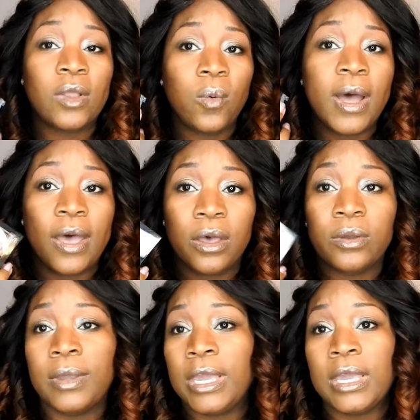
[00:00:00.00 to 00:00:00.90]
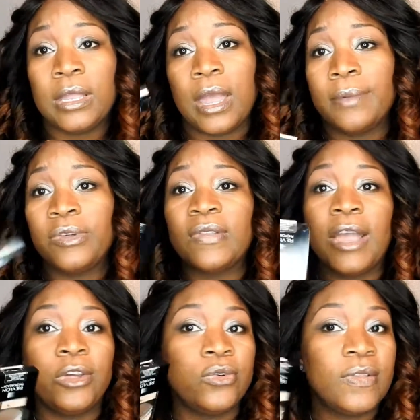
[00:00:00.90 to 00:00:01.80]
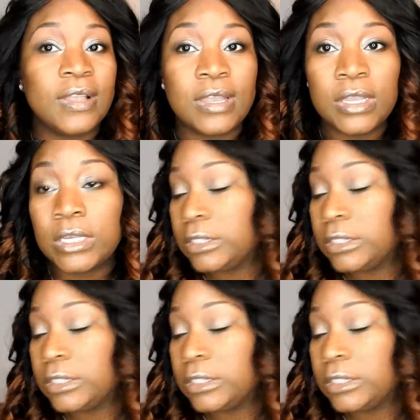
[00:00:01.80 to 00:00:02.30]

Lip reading: while, and I'm just not interested in it.